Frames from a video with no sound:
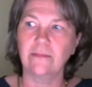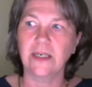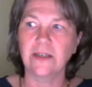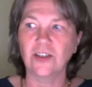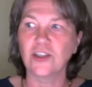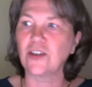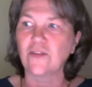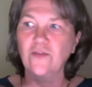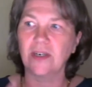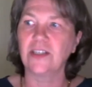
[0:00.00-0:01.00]
because the
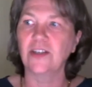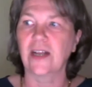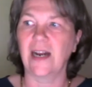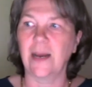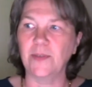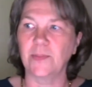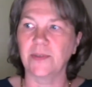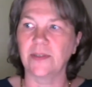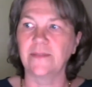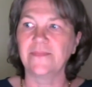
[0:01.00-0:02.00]
software is not
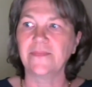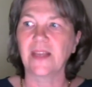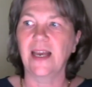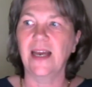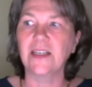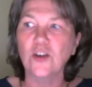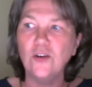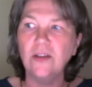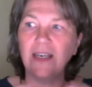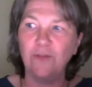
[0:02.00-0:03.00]
adaptable. And it's
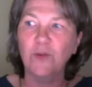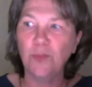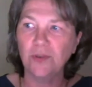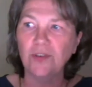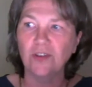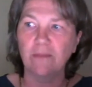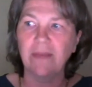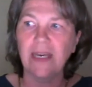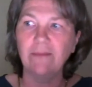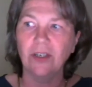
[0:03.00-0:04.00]
only if you put a
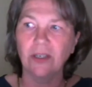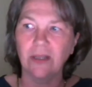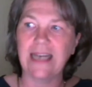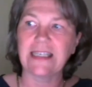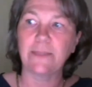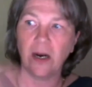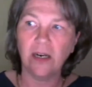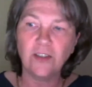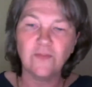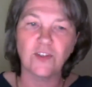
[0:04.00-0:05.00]
domain model as
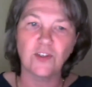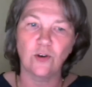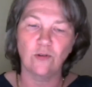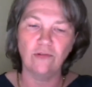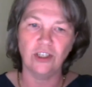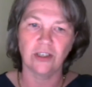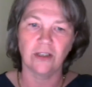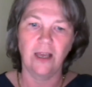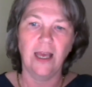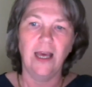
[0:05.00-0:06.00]
part of the
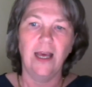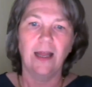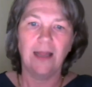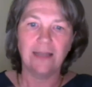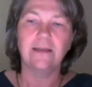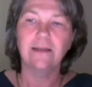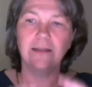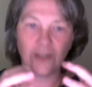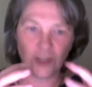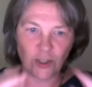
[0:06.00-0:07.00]
solution that
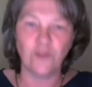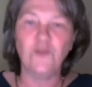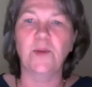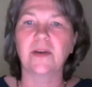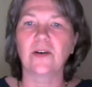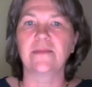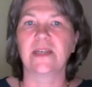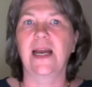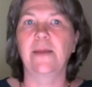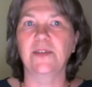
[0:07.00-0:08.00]
the software becomes
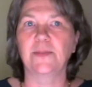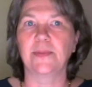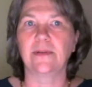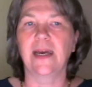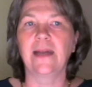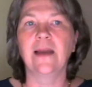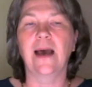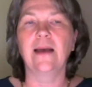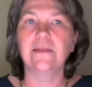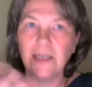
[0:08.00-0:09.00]
adaptable. And
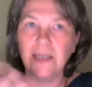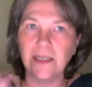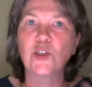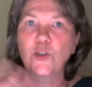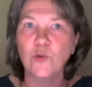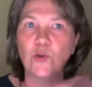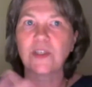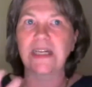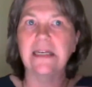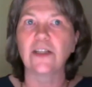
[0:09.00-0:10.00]
I think it's through those
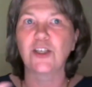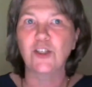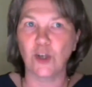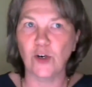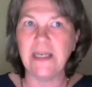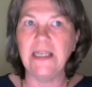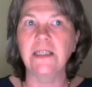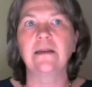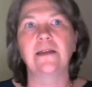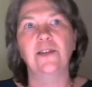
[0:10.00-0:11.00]
little
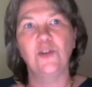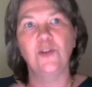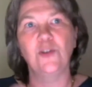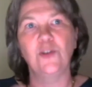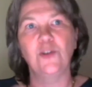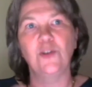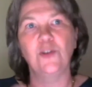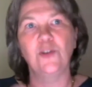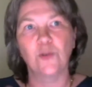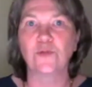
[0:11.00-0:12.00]
stories that you can
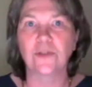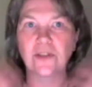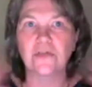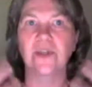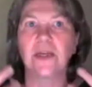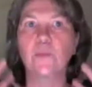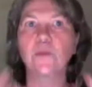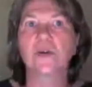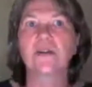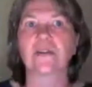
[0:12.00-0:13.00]
convince students of the
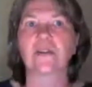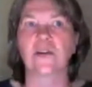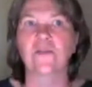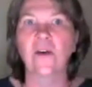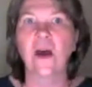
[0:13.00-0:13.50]
importance of